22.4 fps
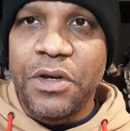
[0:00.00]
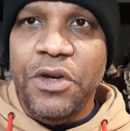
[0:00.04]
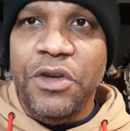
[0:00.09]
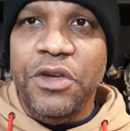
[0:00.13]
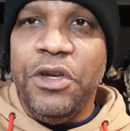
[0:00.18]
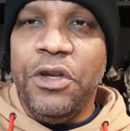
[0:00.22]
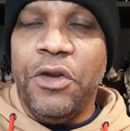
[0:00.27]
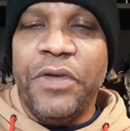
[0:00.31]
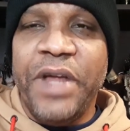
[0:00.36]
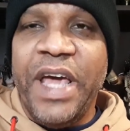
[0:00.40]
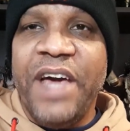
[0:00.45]

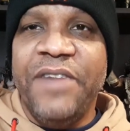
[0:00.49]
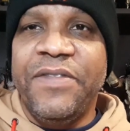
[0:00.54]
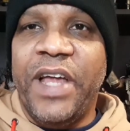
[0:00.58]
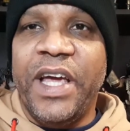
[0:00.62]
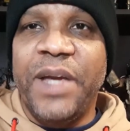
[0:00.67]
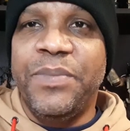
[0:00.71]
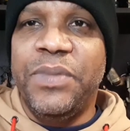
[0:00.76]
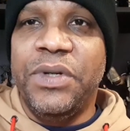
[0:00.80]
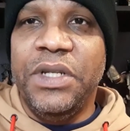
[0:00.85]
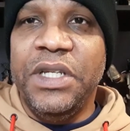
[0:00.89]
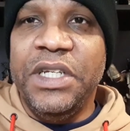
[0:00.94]
you don't have
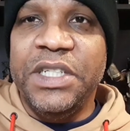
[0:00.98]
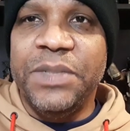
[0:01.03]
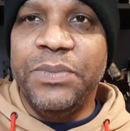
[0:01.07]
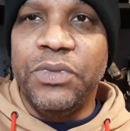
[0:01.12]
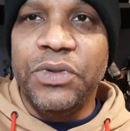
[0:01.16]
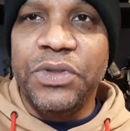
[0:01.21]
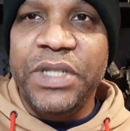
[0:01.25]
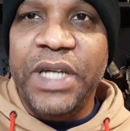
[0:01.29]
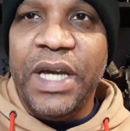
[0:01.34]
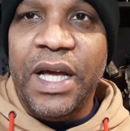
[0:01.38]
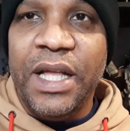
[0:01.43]
like police
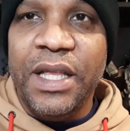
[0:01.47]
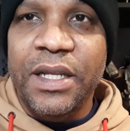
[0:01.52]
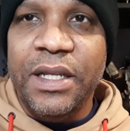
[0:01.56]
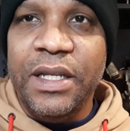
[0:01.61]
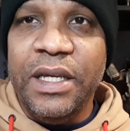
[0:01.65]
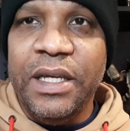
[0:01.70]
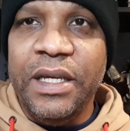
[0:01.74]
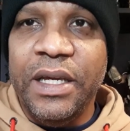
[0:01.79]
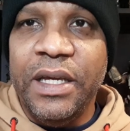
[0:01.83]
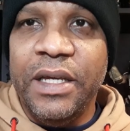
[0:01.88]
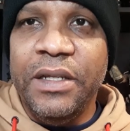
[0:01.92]

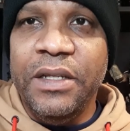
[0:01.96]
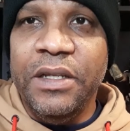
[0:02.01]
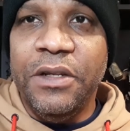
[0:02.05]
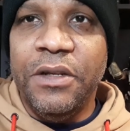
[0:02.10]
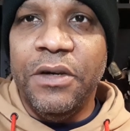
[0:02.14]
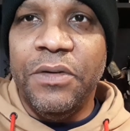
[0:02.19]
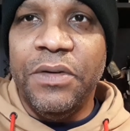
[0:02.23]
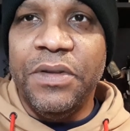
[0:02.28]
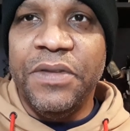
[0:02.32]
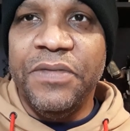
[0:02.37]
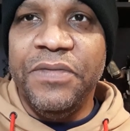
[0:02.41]
brutality in you
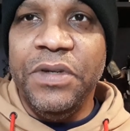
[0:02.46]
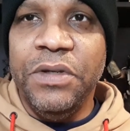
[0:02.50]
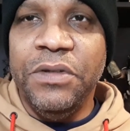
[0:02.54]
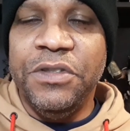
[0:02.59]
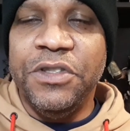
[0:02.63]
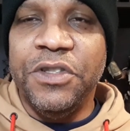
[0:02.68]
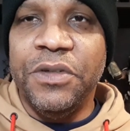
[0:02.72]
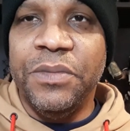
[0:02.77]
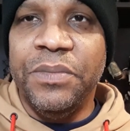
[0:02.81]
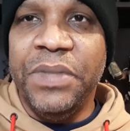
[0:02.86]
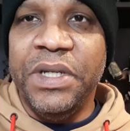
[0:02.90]
know in the
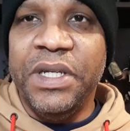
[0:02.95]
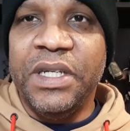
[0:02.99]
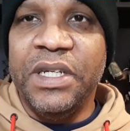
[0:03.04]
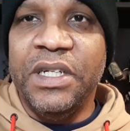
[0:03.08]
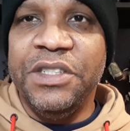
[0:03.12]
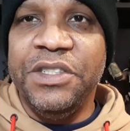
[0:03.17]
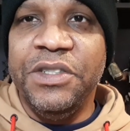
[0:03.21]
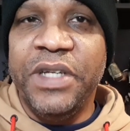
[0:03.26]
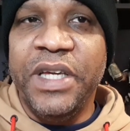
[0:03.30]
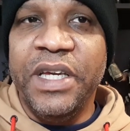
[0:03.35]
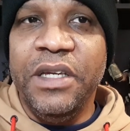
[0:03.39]
future
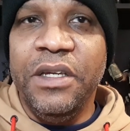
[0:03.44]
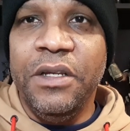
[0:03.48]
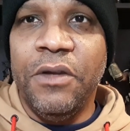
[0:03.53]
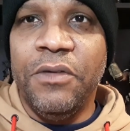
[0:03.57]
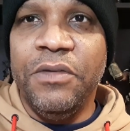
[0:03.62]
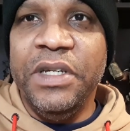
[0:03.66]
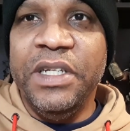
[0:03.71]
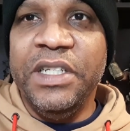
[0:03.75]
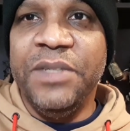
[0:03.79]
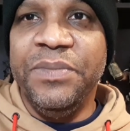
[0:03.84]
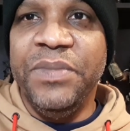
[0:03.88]
because you can't you don't
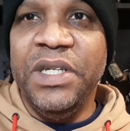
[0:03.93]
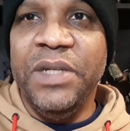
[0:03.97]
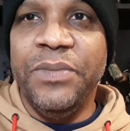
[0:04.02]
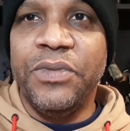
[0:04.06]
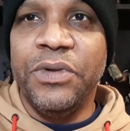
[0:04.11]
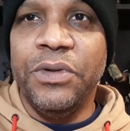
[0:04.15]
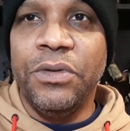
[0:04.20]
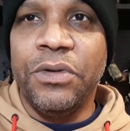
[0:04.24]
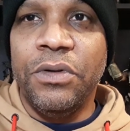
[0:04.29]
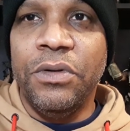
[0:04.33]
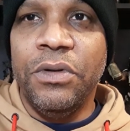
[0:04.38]
need to be
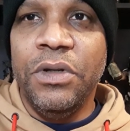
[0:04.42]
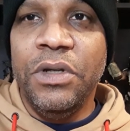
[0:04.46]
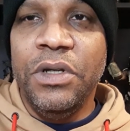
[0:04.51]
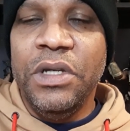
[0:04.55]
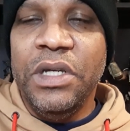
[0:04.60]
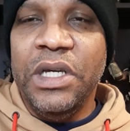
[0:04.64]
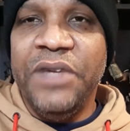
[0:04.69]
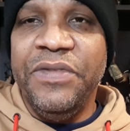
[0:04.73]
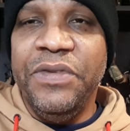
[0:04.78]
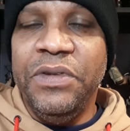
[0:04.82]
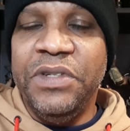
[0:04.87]
brutal
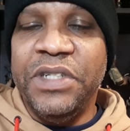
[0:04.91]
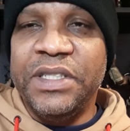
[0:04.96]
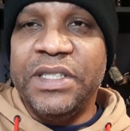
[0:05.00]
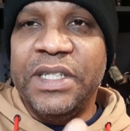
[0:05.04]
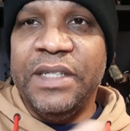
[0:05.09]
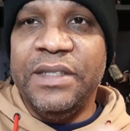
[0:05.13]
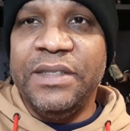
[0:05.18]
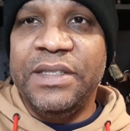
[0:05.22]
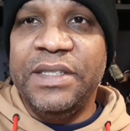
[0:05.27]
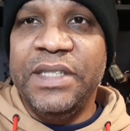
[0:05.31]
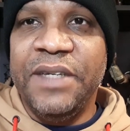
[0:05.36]
if you just
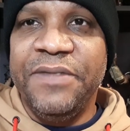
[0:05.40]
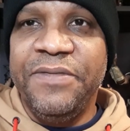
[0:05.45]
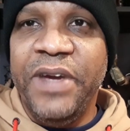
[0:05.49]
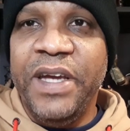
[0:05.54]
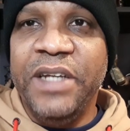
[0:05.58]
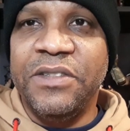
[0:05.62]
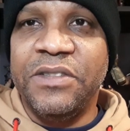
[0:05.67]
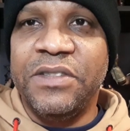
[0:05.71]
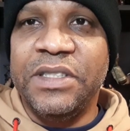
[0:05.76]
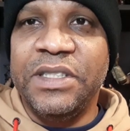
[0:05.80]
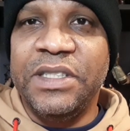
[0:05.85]
have set
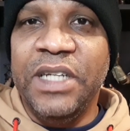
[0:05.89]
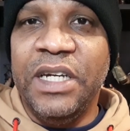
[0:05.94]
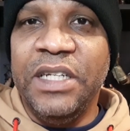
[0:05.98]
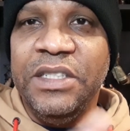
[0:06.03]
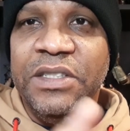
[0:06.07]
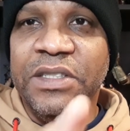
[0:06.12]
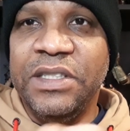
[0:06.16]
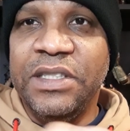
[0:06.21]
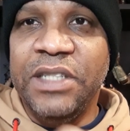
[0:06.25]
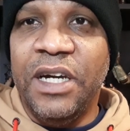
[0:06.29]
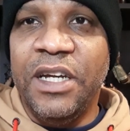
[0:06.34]
phasers to stun
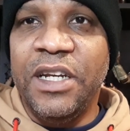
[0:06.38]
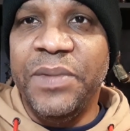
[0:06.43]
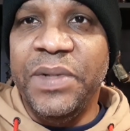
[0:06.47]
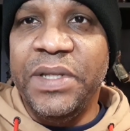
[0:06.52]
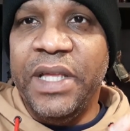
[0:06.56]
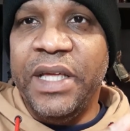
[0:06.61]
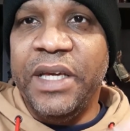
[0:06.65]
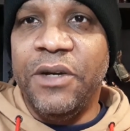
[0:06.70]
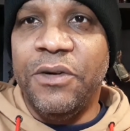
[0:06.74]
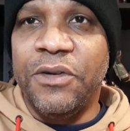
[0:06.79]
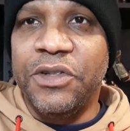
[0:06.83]
you stun them and
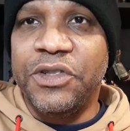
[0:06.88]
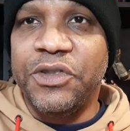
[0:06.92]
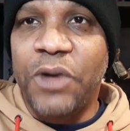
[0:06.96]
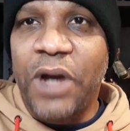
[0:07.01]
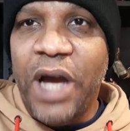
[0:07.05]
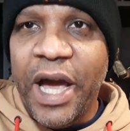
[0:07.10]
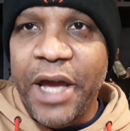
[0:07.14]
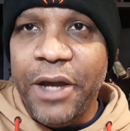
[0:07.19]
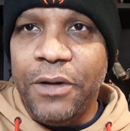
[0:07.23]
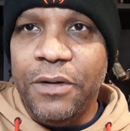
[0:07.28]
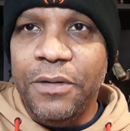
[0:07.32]
they go to
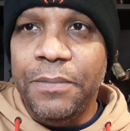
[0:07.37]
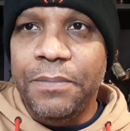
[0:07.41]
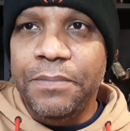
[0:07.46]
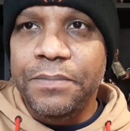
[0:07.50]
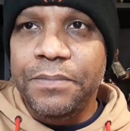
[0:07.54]
trial.